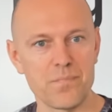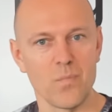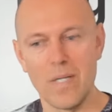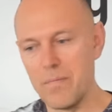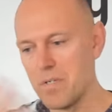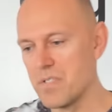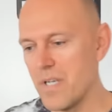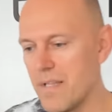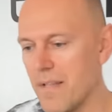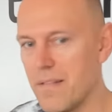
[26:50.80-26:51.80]
well, I'm not
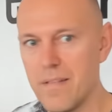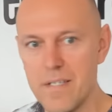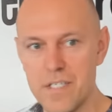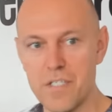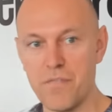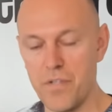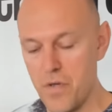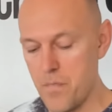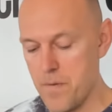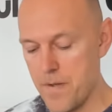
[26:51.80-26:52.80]
saying that this is for
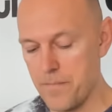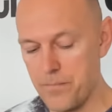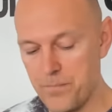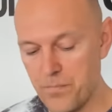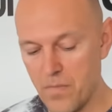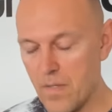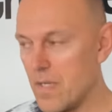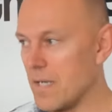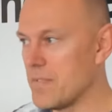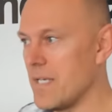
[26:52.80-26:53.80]
you, but
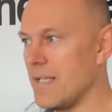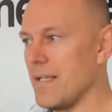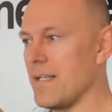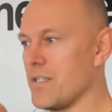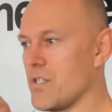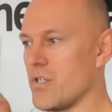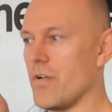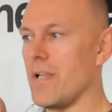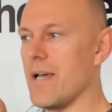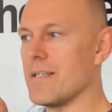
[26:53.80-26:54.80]
I'm saying that it
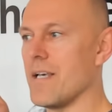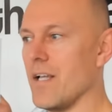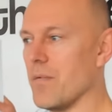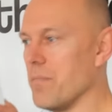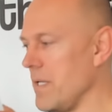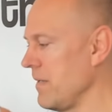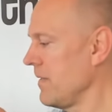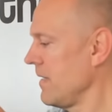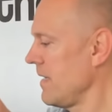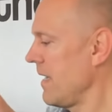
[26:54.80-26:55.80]
certainly has helped me.
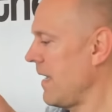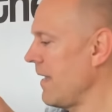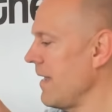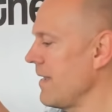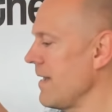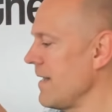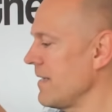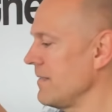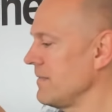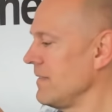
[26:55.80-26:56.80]
And I got,
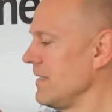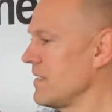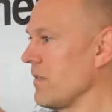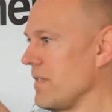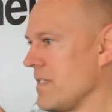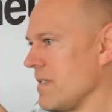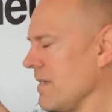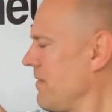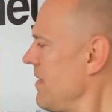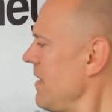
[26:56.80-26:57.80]
so it's,
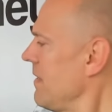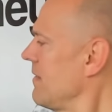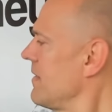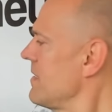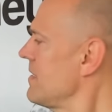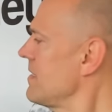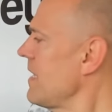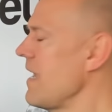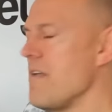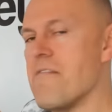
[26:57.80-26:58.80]
I think this is
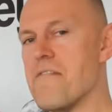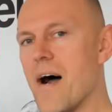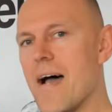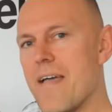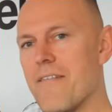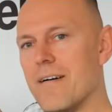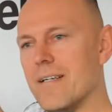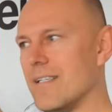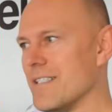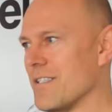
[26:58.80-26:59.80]
A five.
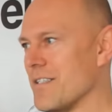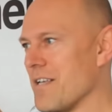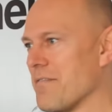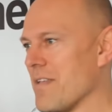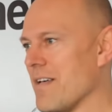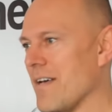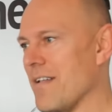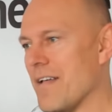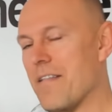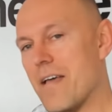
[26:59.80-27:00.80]
So they're,
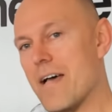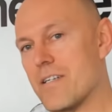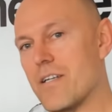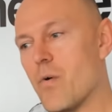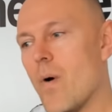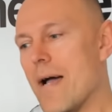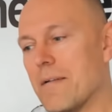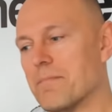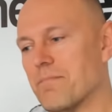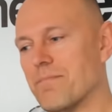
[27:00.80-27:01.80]
and they're actually quite,
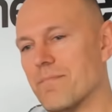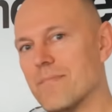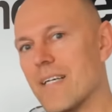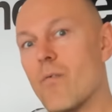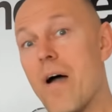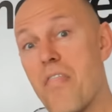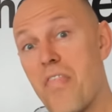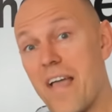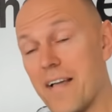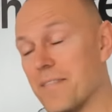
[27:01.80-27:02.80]
they're quite
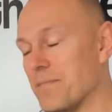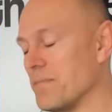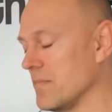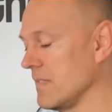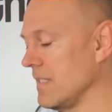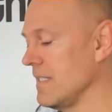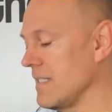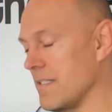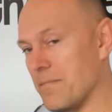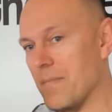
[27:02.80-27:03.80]
thick.
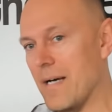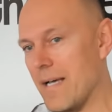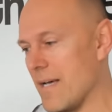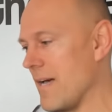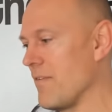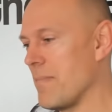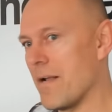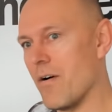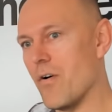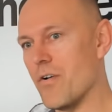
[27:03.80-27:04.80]
So I have about
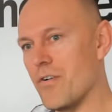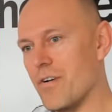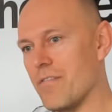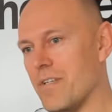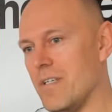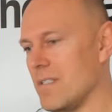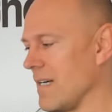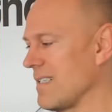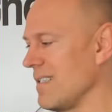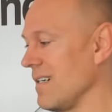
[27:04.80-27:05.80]
a hundred these.
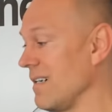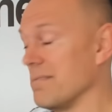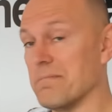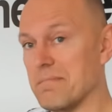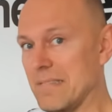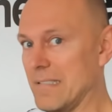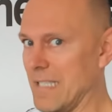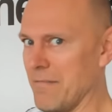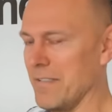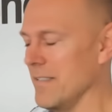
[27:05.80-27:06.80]
Actually, I have
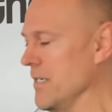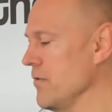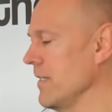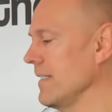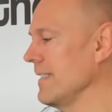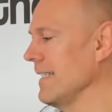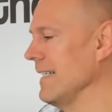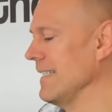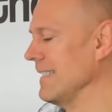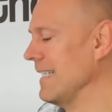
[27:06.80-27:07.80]
several hundred there.
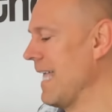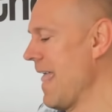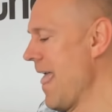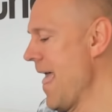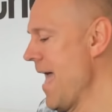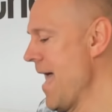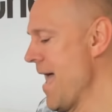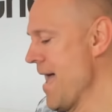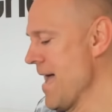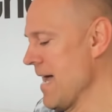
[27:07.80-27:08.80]

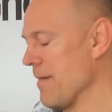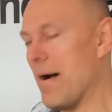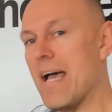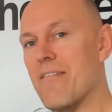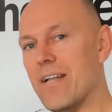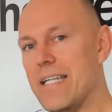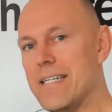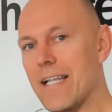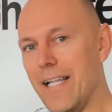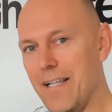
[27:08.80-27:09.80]
Uh, might have
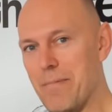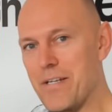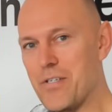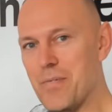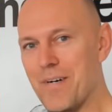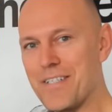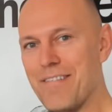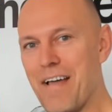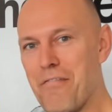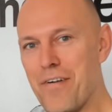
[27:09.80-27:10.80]
leaned a little bit too much on
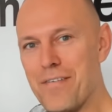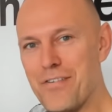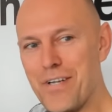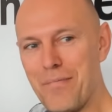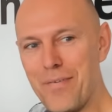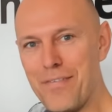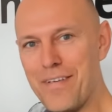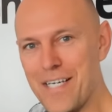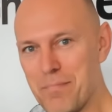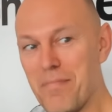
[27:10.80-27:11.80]
that friendship with
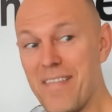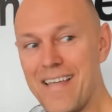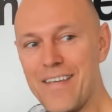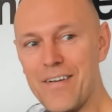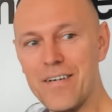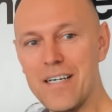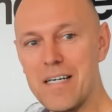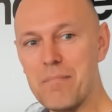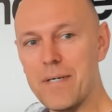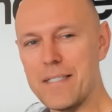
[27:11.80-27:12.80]
Jesper, thank you.
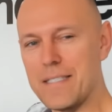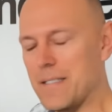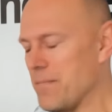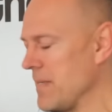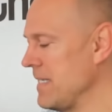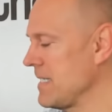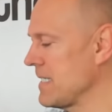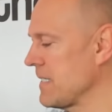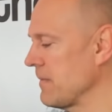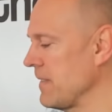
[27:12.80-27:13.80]
But uh,
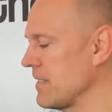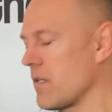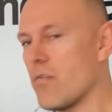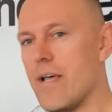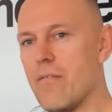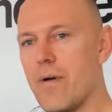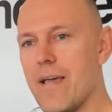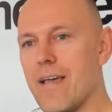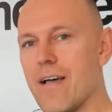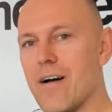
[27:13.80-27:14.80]
it's it's a great
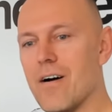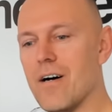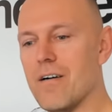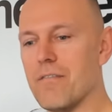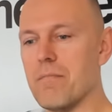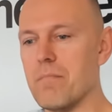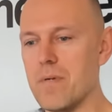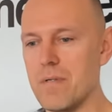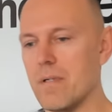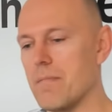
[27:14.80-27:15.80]
way of
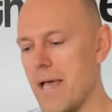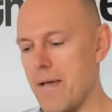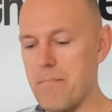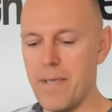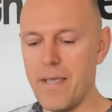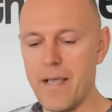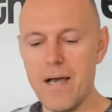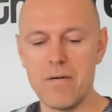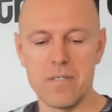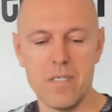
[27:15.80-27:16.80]
him picking
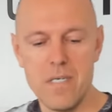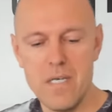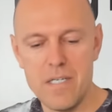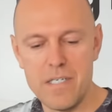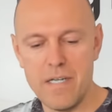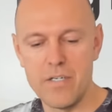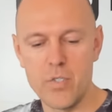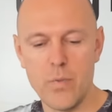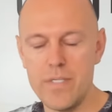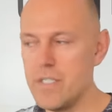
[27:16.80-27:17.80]
out ten or
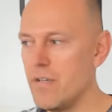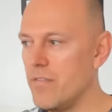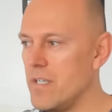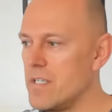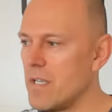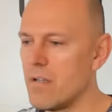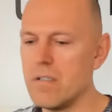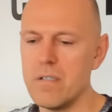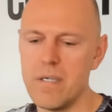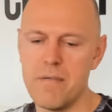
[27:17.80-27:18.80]
twenty of these and
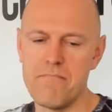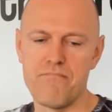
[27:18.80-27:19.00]
going, okay,